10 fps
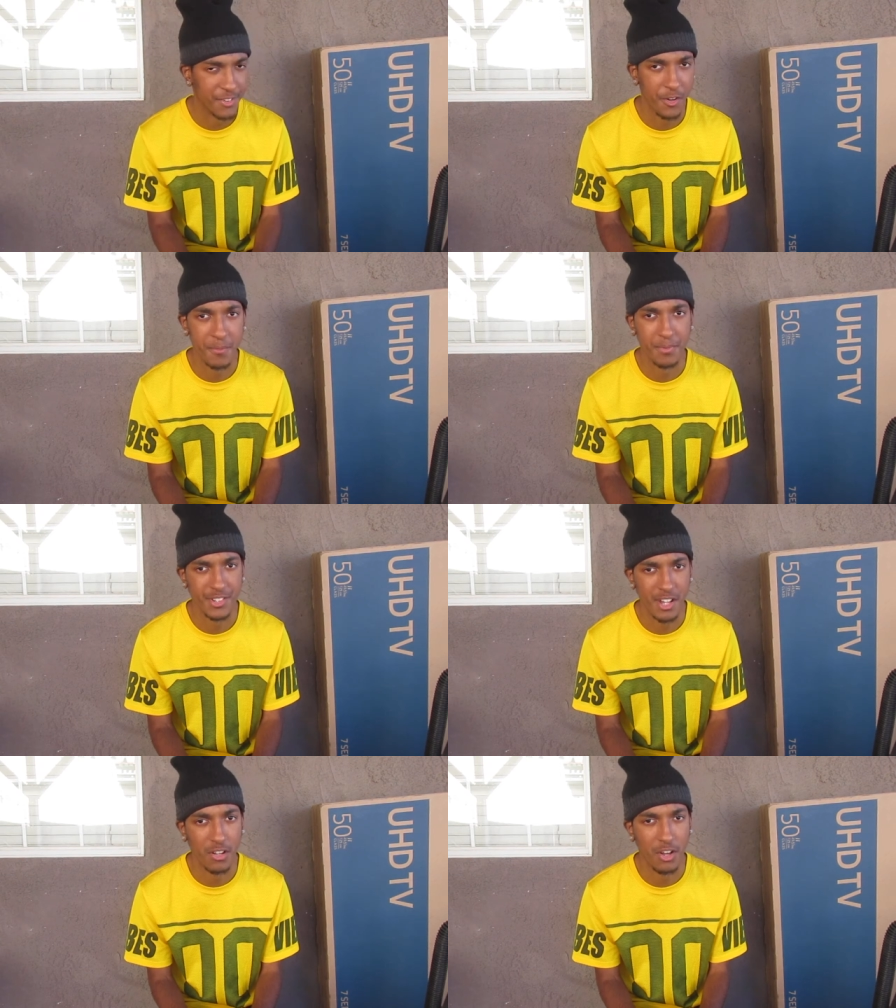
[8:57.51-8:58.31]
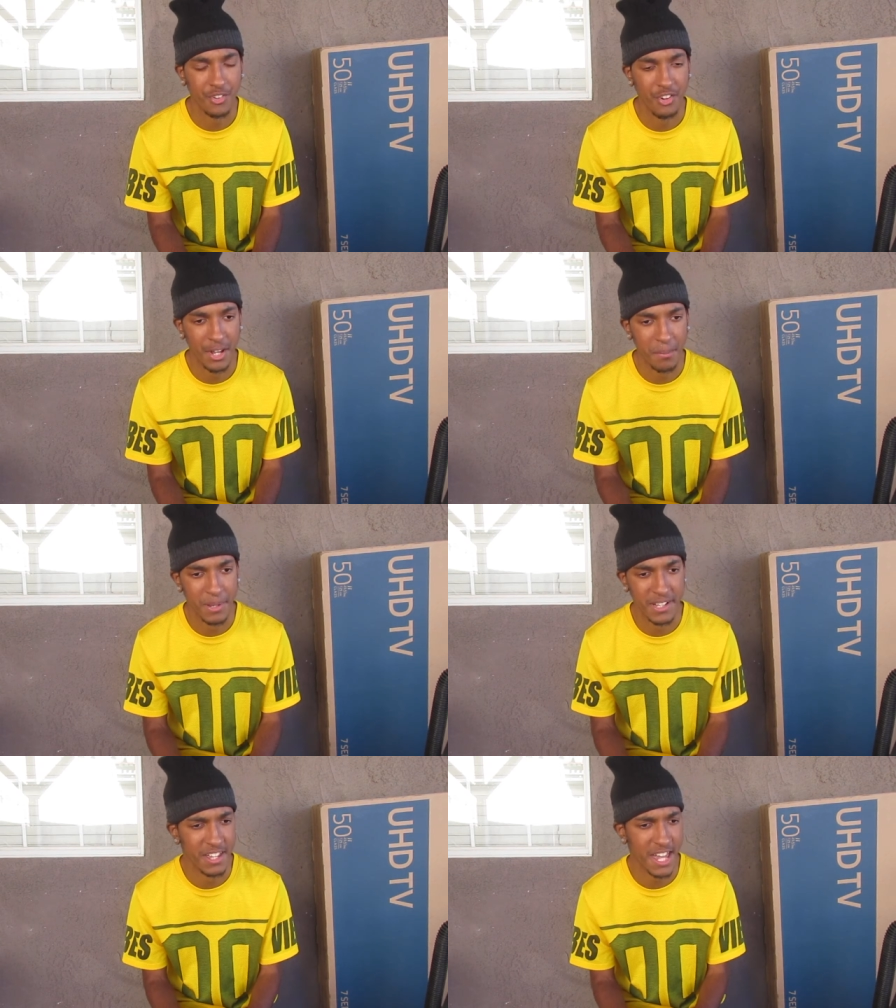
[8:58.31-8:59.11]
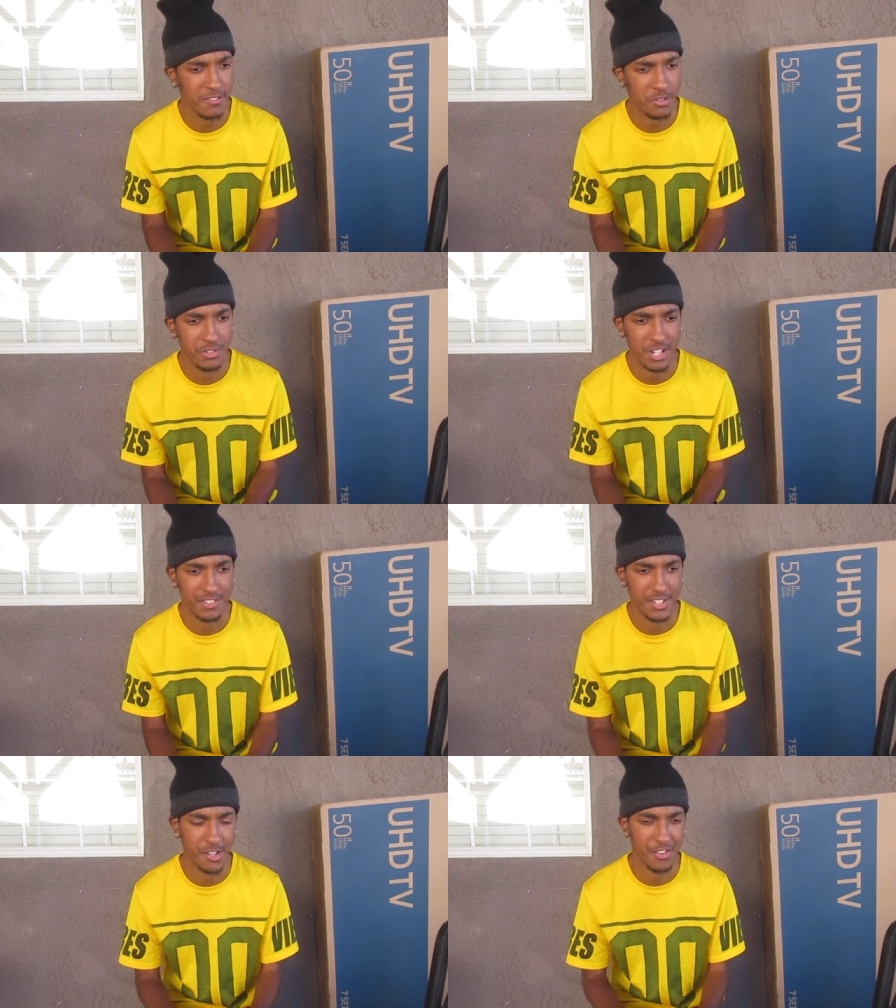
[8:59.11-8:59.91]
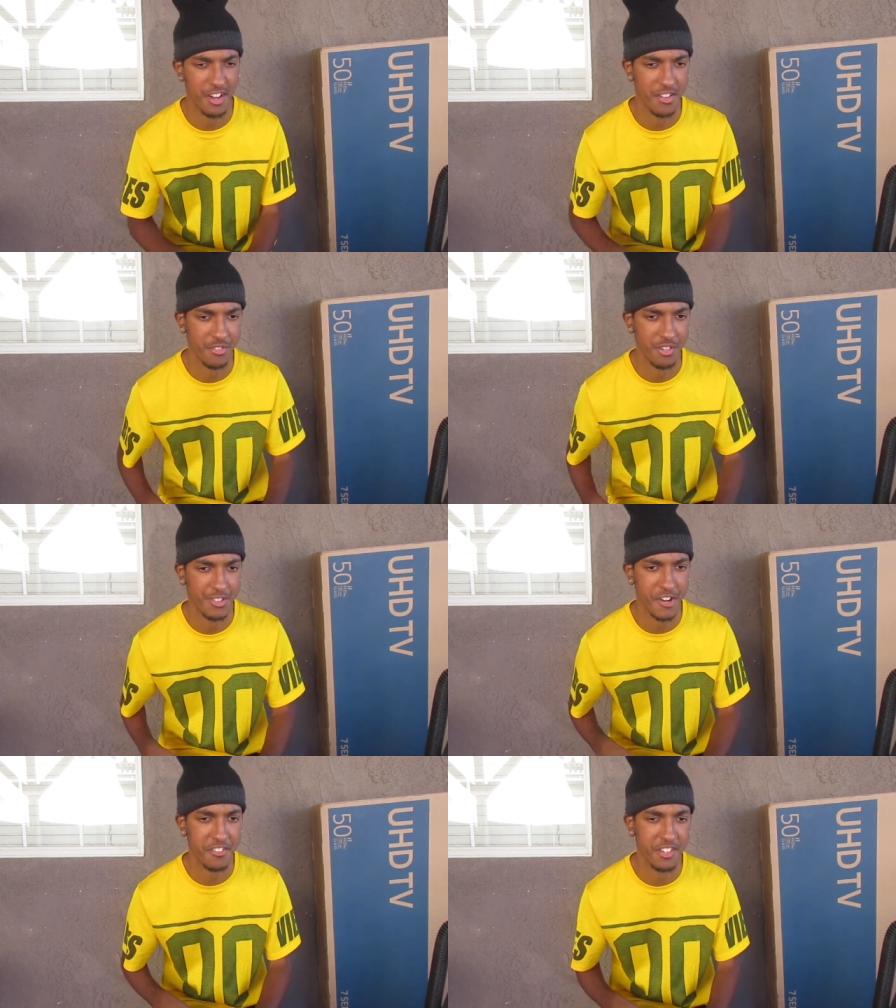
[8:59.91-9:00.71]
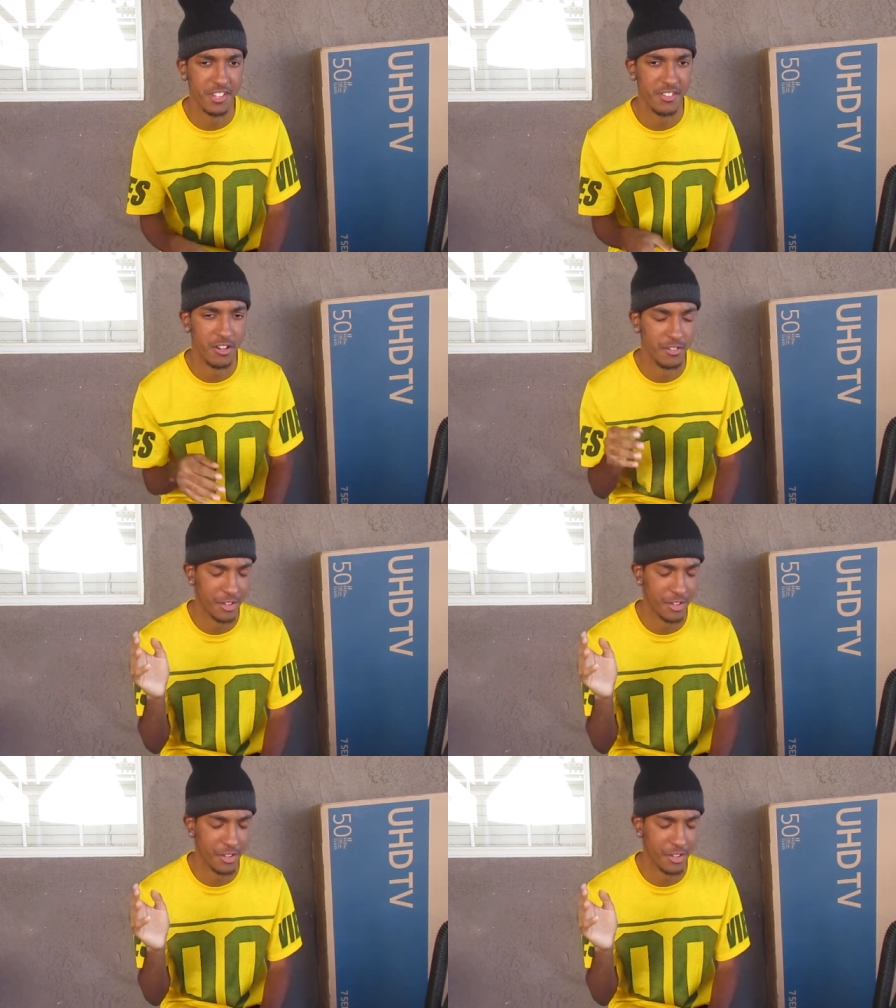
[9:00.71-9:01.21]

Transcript: Sony Michel also had a big game, two touchdowns, 113 yards.